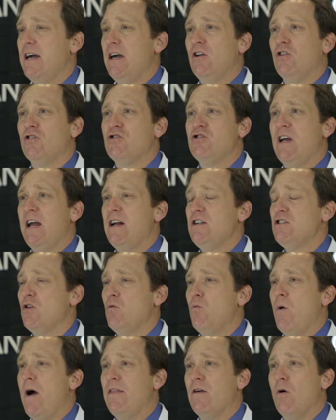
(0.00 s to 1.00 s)
it'll change
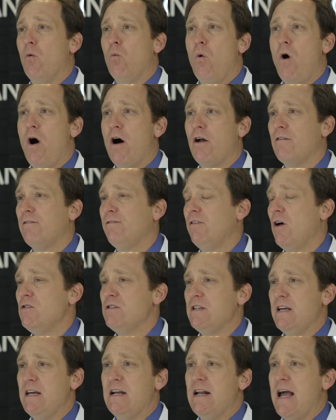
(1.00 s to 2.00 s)
the way that water
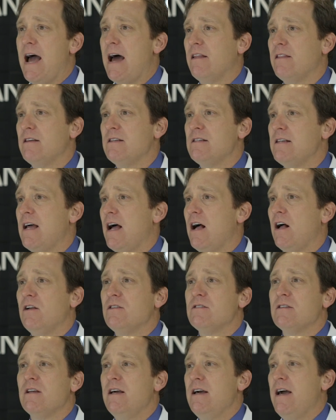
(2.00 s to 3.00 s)
flows in and out of the
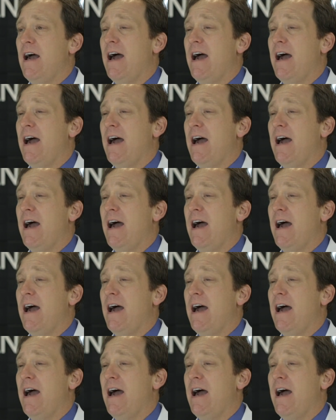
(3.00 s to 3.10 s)
cells,